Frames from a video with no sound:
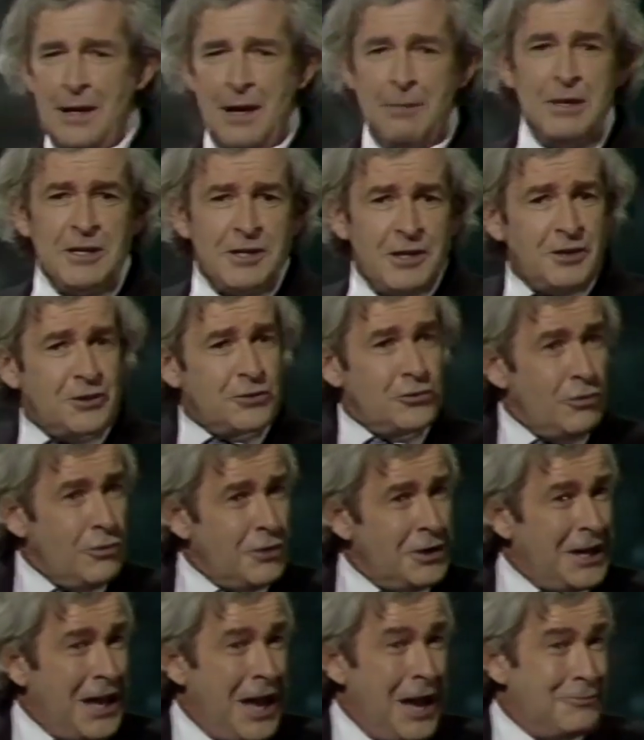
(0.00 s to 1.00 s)
It's
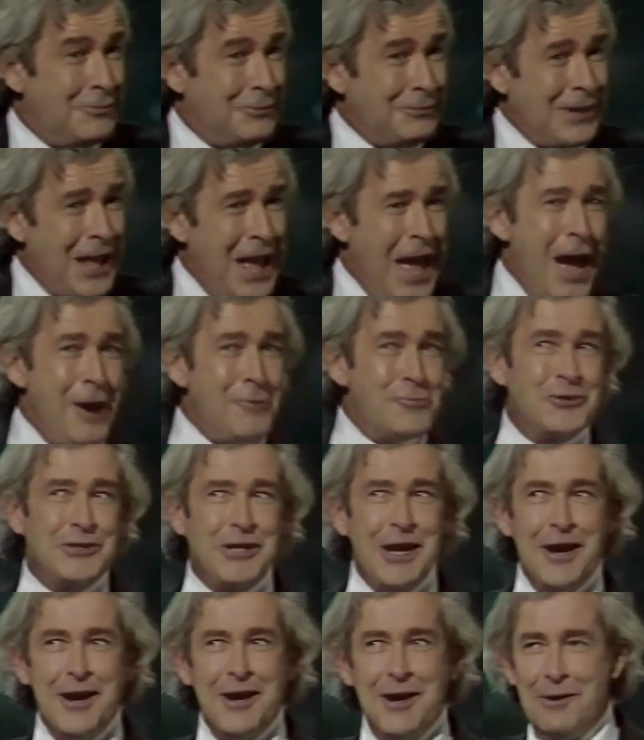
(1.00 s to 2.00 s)
extraordinary how
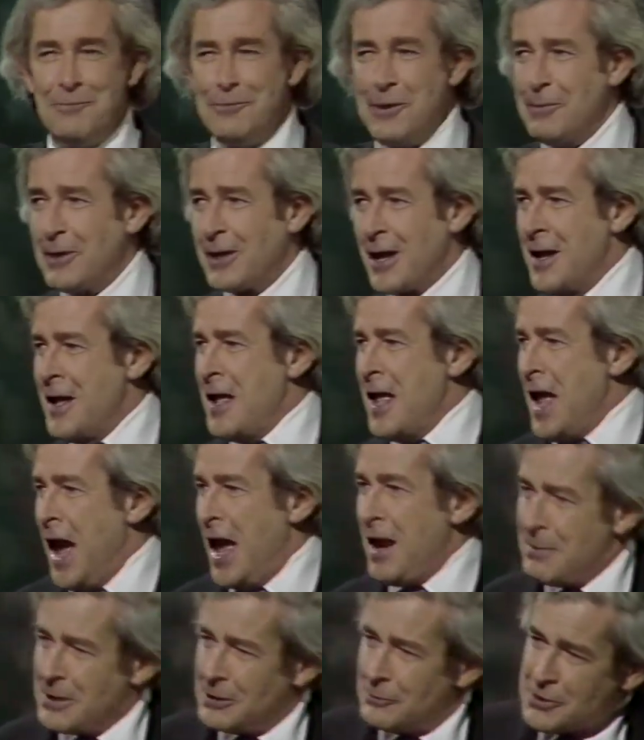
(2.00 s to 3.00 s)
daring we would.
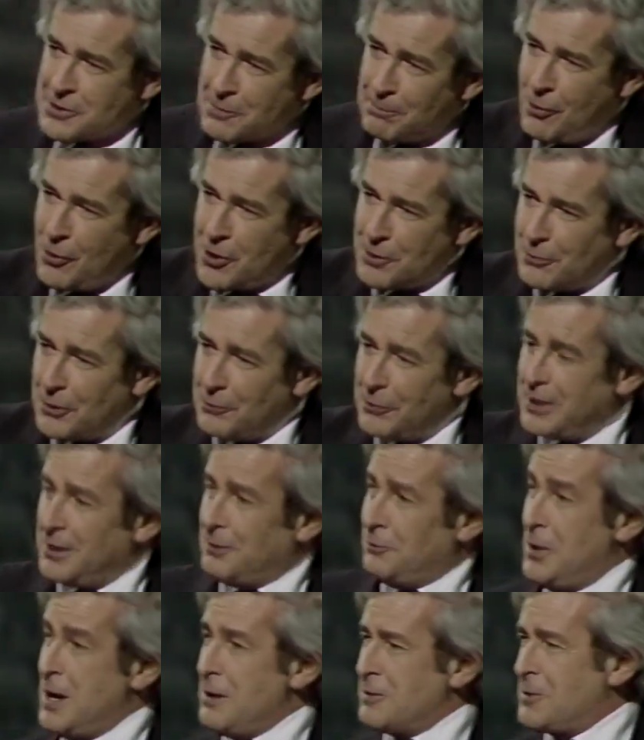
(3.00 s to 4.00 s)
And I mean, there was a point where
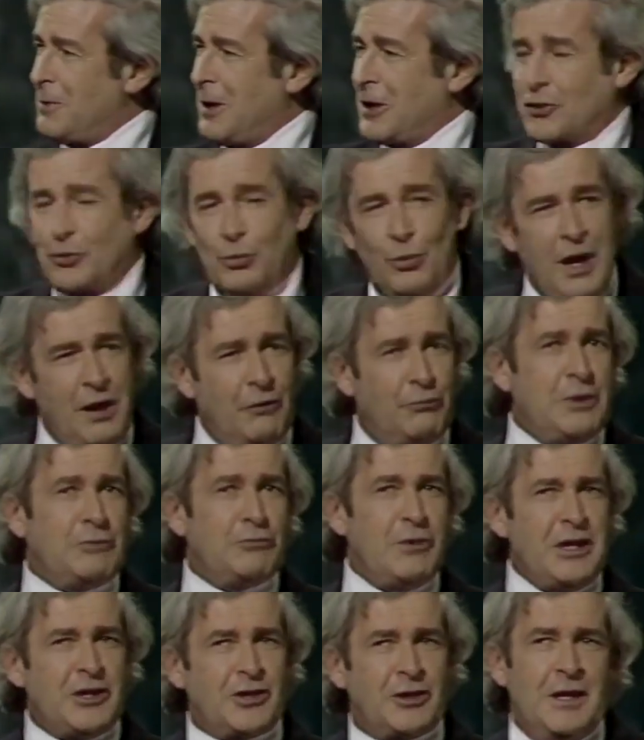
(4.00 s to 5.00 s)
when I was about 12, we'd
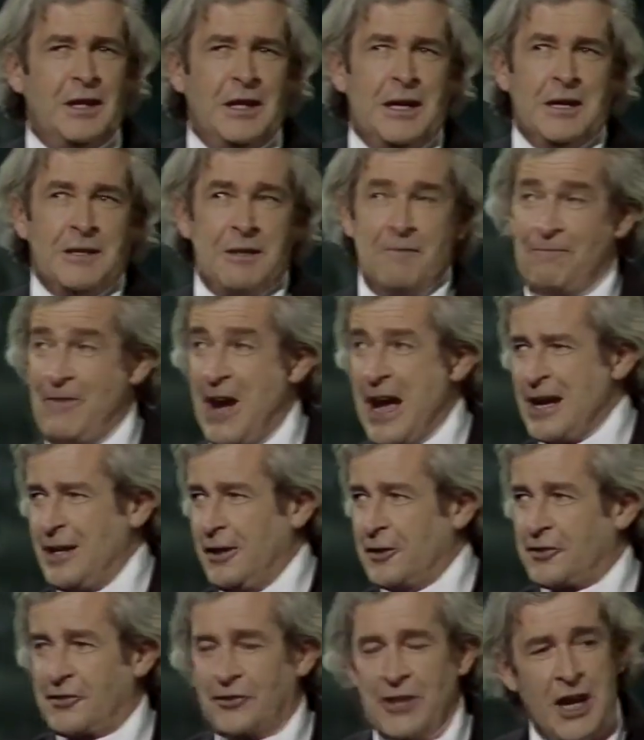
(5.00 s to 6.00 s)
reach the
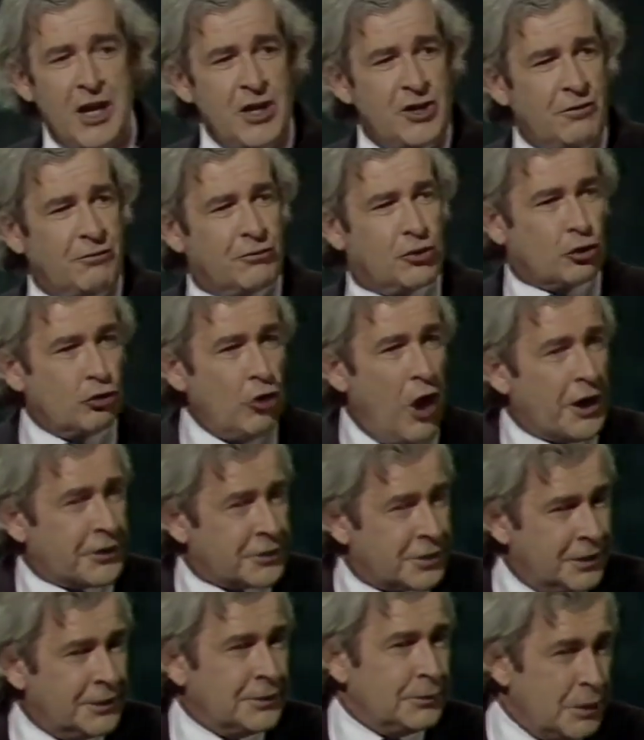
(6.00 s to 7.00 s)
final stage of
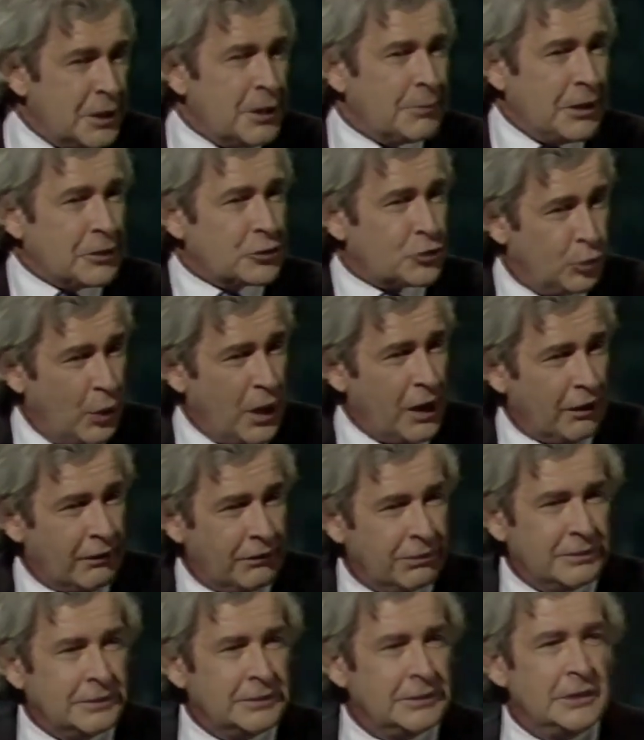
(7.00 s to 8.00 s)
grot. When you're about 12,
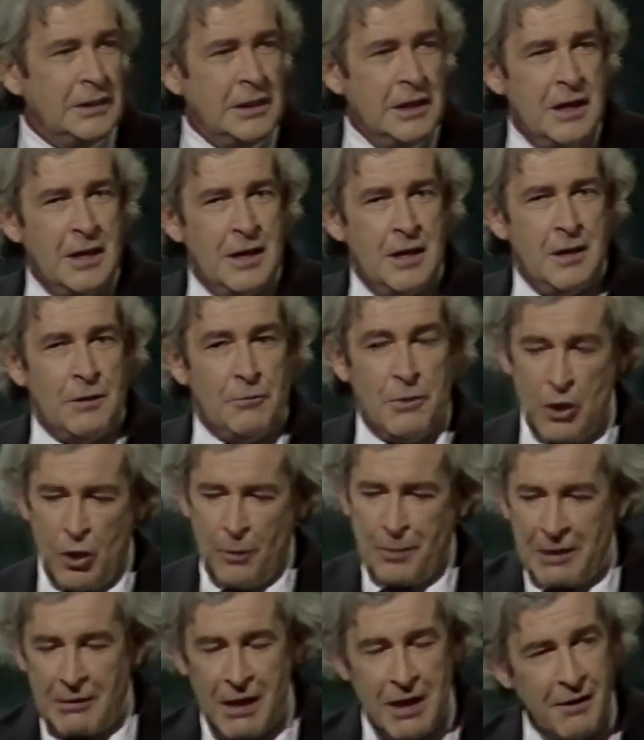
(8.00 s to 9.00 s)
we'd all
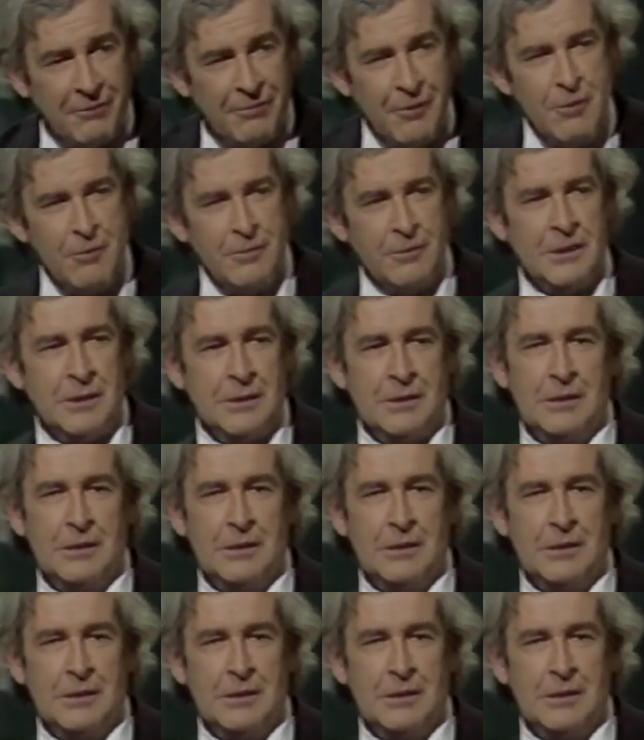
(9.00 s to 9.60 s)
be around the phone.